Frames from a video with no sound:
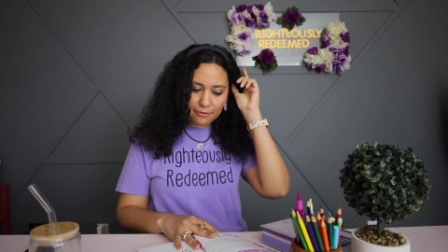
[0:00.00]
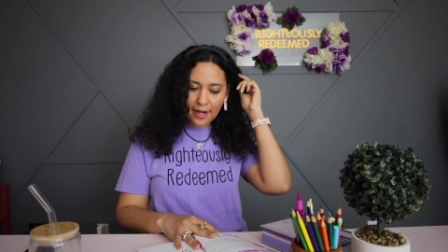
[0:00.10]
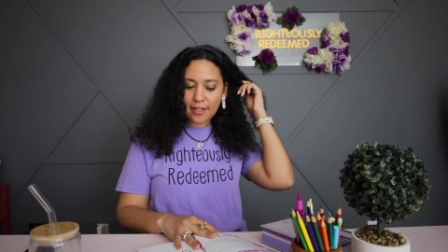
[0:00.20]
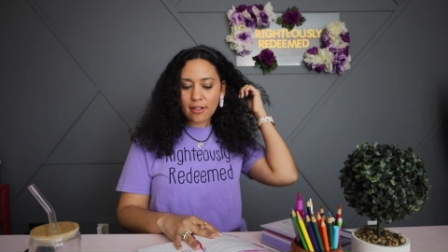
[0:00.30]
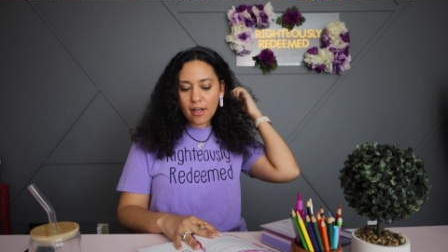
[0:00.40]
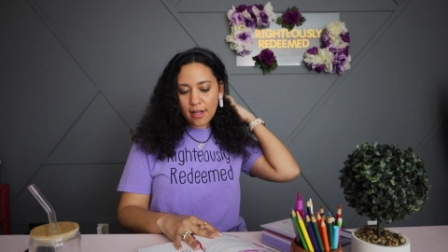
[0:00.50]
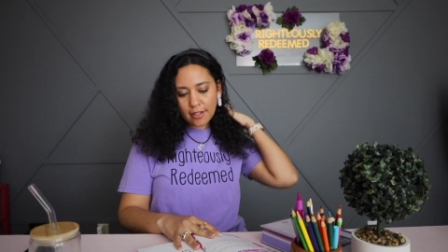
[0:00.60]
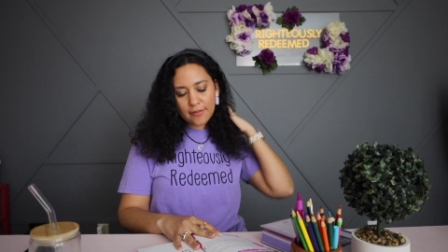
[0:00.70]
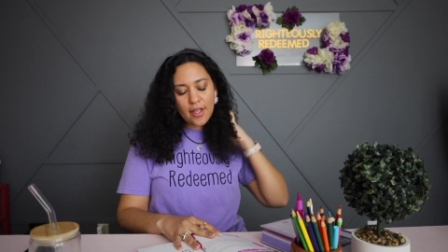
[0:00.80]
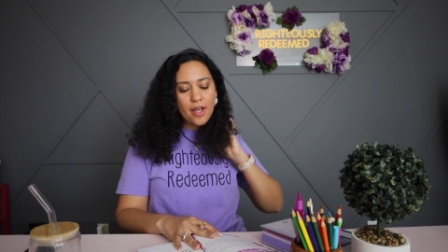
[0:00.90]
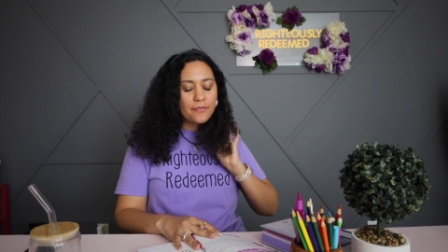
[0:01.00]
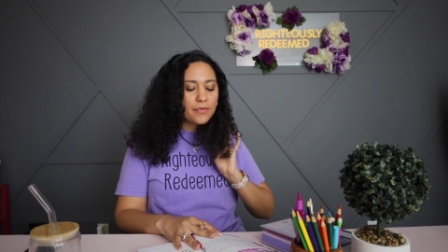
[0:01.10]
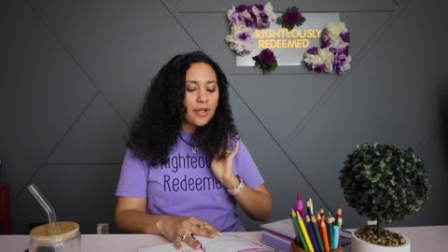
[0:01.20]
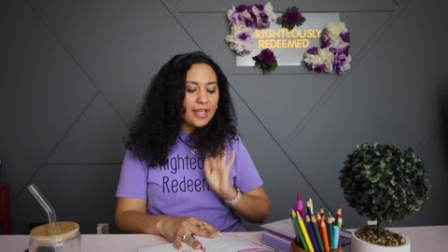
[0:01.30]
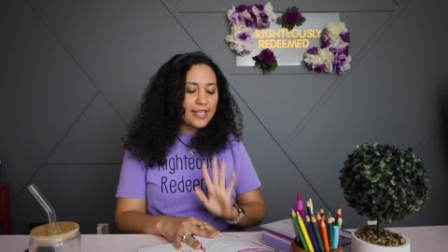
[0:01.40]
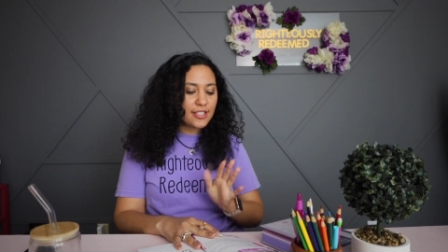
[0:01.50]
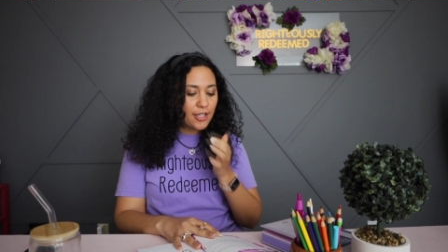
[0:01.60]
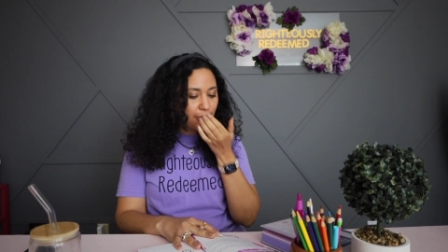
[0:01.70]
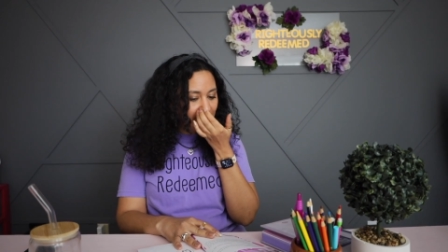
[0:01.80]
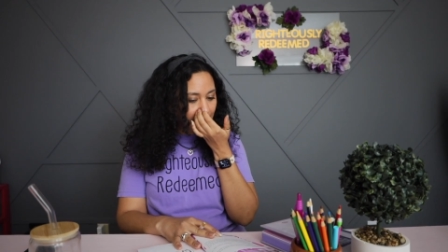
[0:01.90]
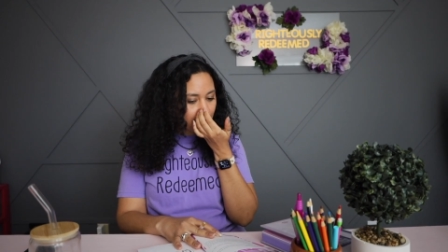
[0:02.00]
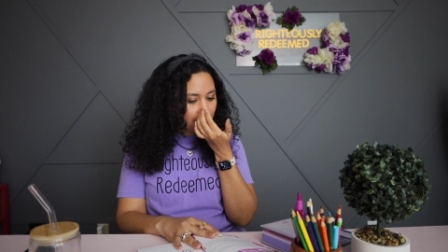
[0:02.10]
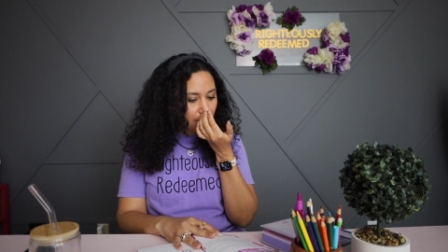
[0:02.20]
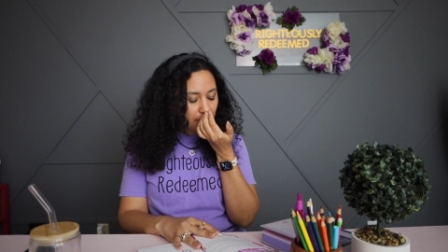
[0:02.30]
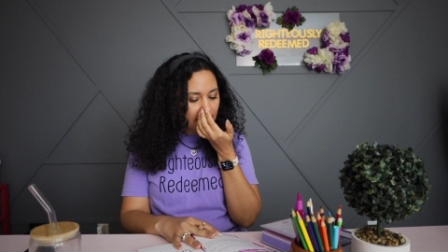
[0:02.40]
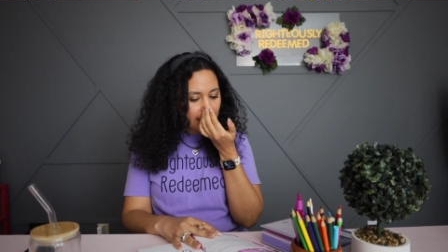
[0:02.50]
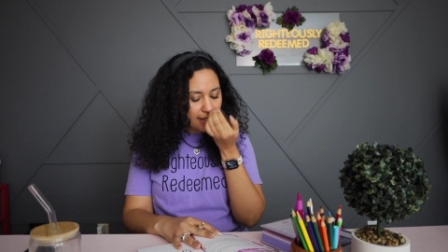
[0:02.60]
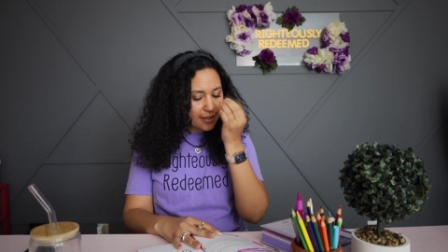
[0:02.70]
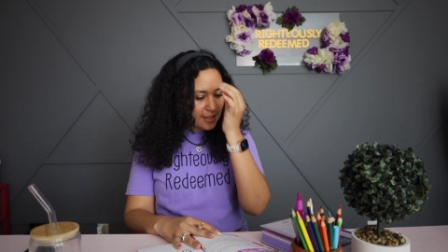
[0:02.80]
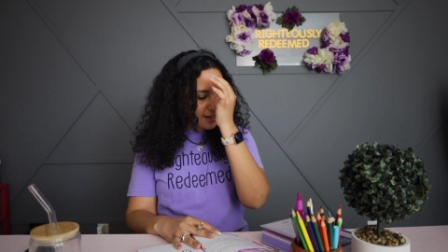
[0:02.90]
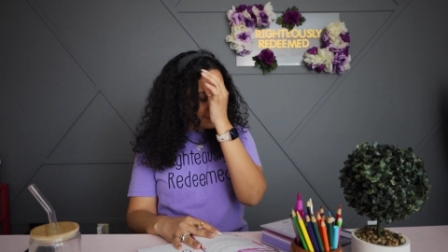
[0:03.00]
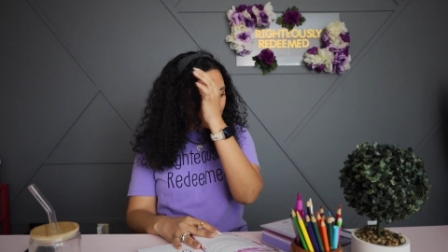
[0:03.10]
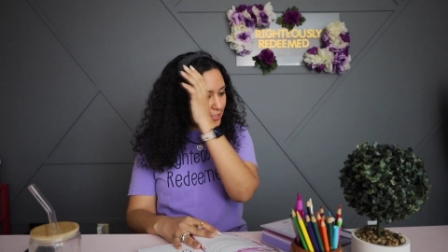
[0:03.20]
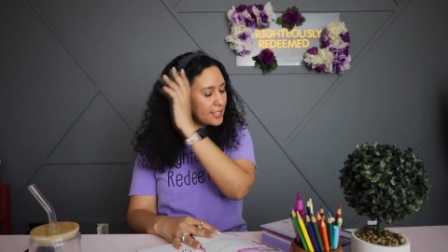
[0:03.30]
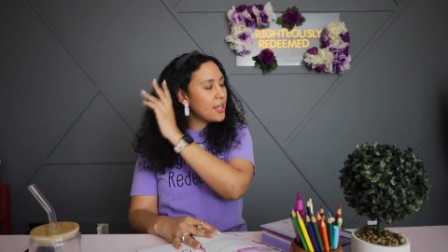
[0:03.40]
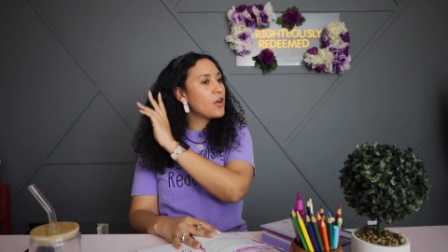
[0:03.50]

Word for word: right along. Okay, so chapter four covers